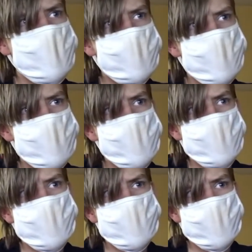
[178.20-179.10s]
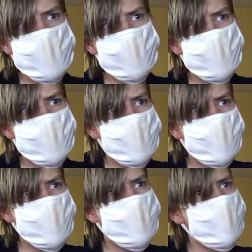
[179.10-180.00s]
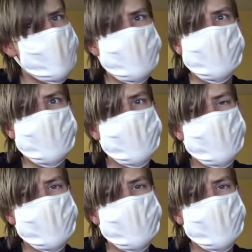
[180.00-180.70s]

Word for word: I took another one around, let's say around